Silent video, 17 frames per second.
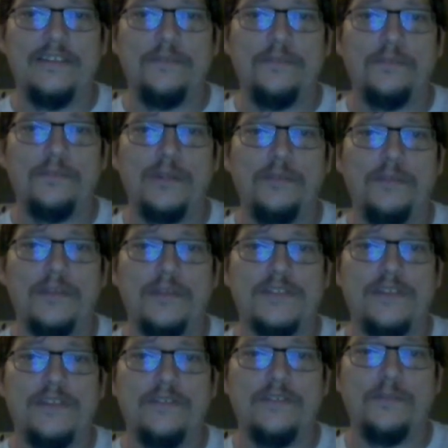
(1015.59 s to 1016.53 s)
bring
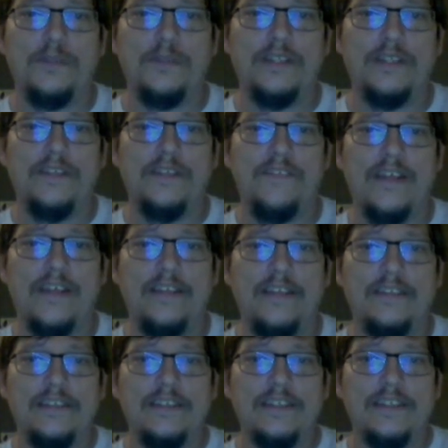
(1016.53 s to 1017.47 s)
myself to believe that
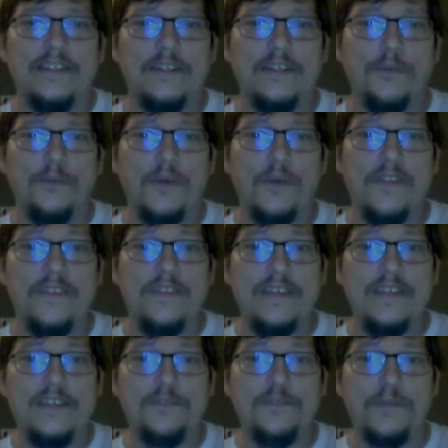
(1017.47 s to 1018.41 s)
what
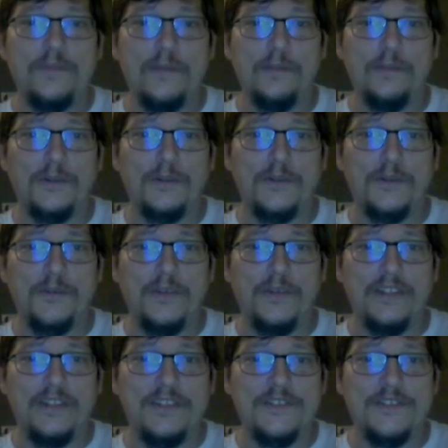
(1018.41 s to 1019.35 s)
these people are doing
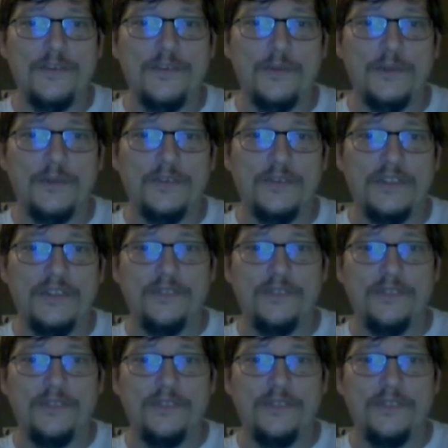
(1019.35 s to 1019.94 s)
is the real deal.